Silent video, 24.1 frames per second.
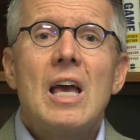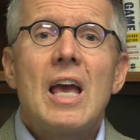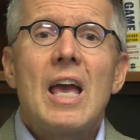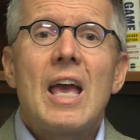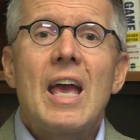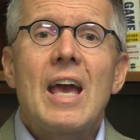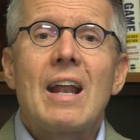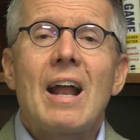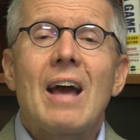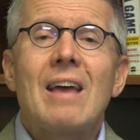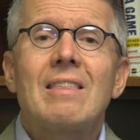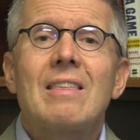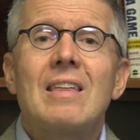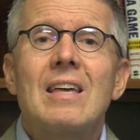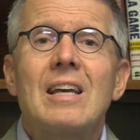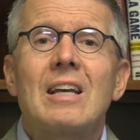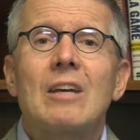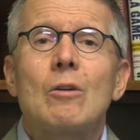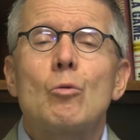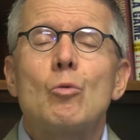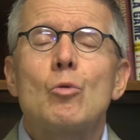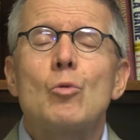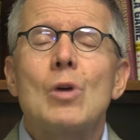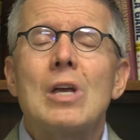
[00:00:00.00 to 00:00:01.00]
And I
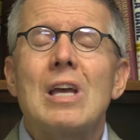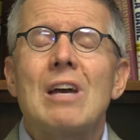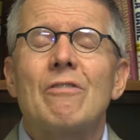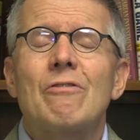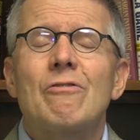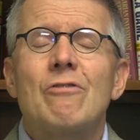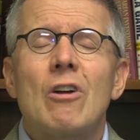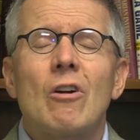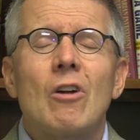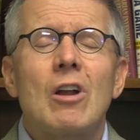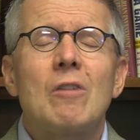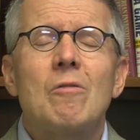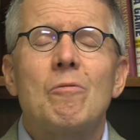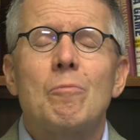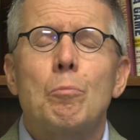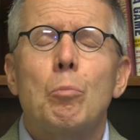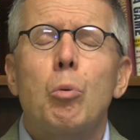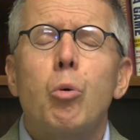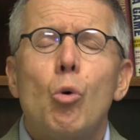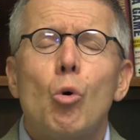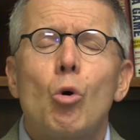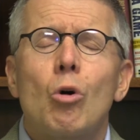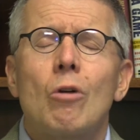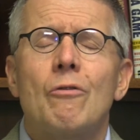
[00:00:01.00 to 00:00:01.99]
think we have very
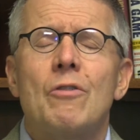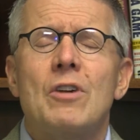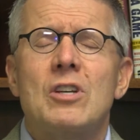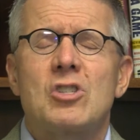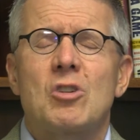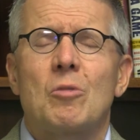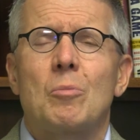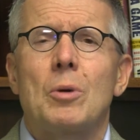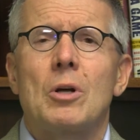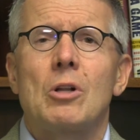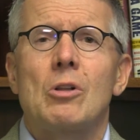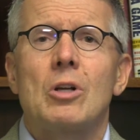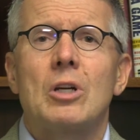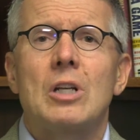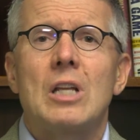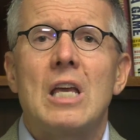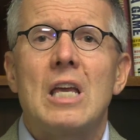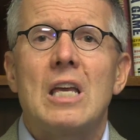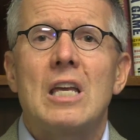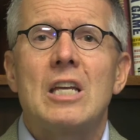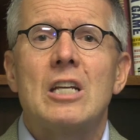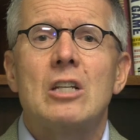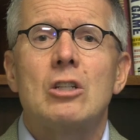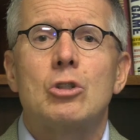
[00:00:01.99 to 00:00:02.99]
poor
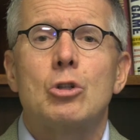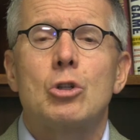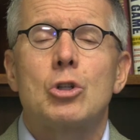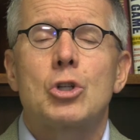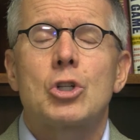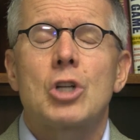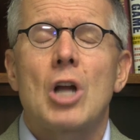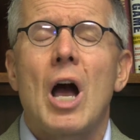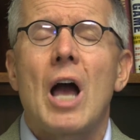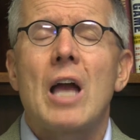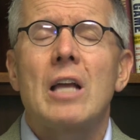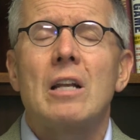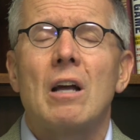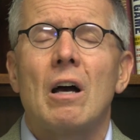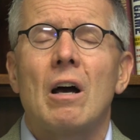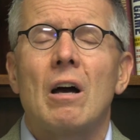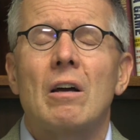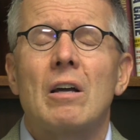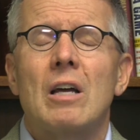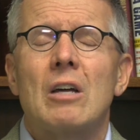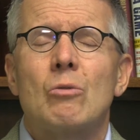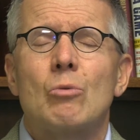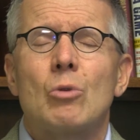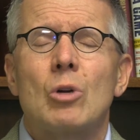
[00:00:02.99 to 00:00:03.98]
visibility into
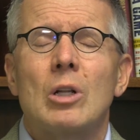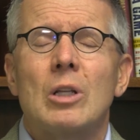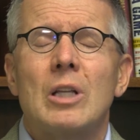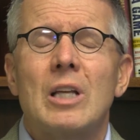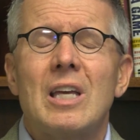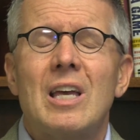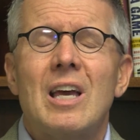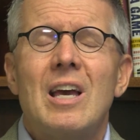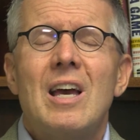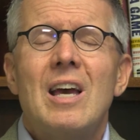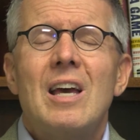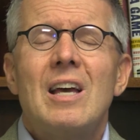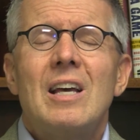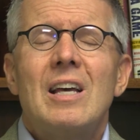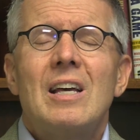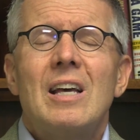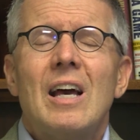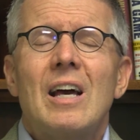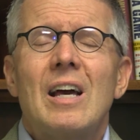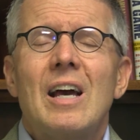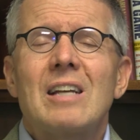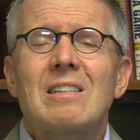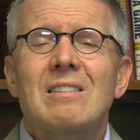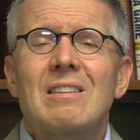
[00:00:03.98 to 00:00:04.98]
China. And really,
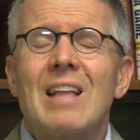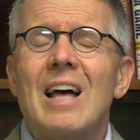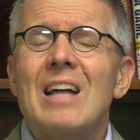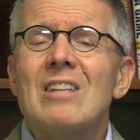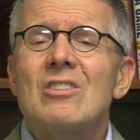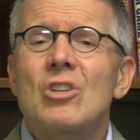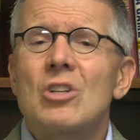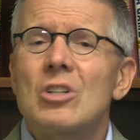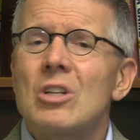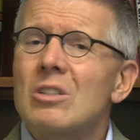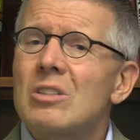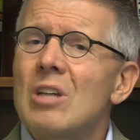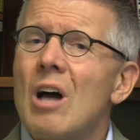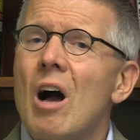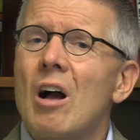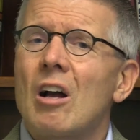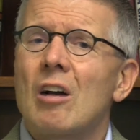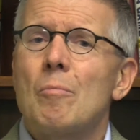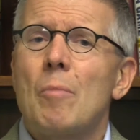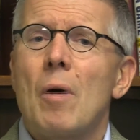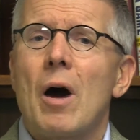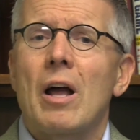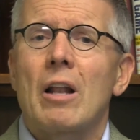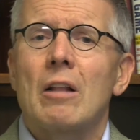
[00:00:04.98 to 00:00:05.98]
as Len's going to talk
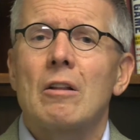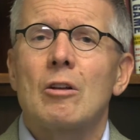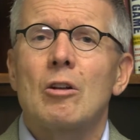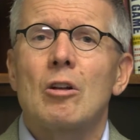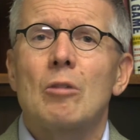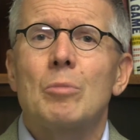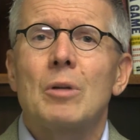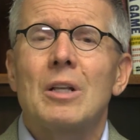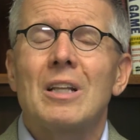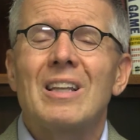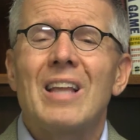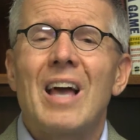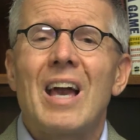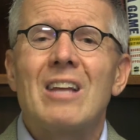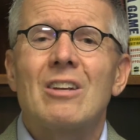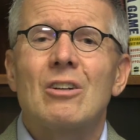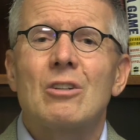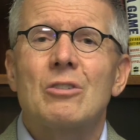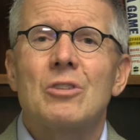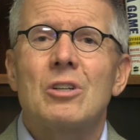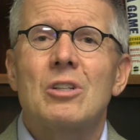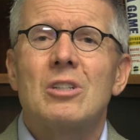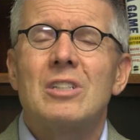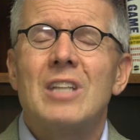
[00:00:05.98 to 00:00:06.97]
about a little bit
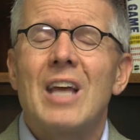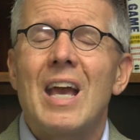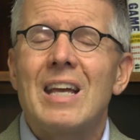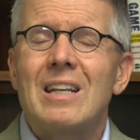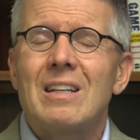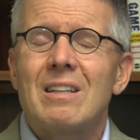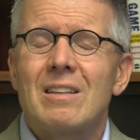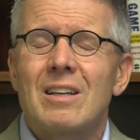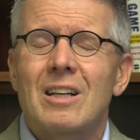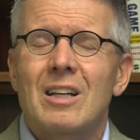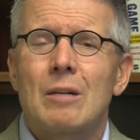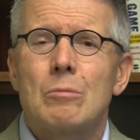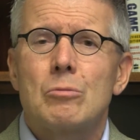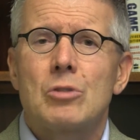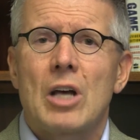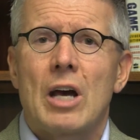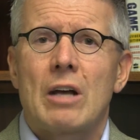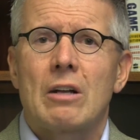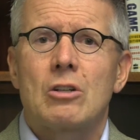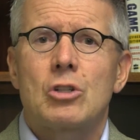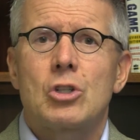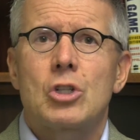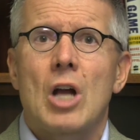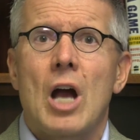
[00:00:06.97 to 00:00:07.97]
later, the data that comes
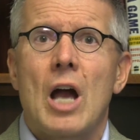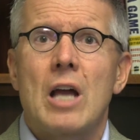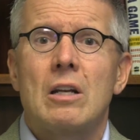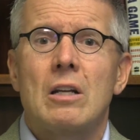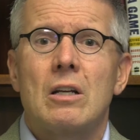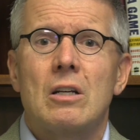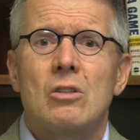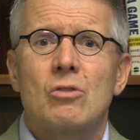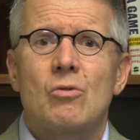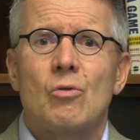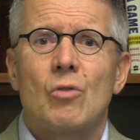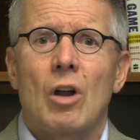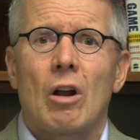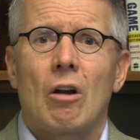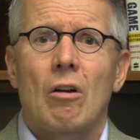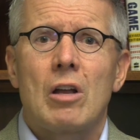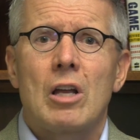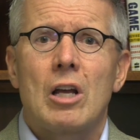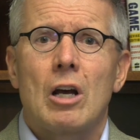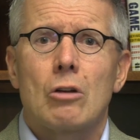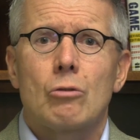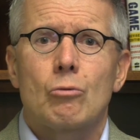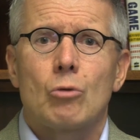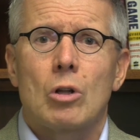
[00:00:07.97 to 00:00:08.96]
out of China is
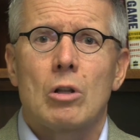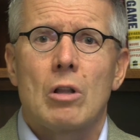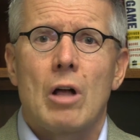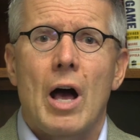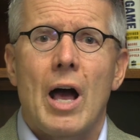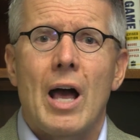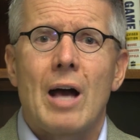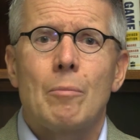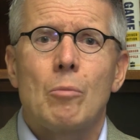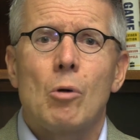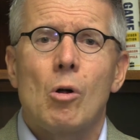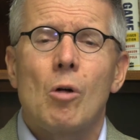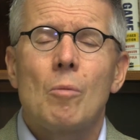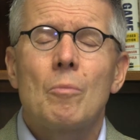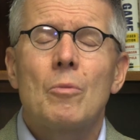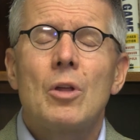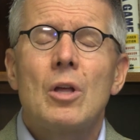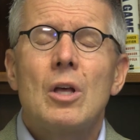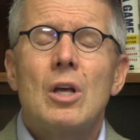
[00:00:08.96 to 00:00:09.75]
very unreliable.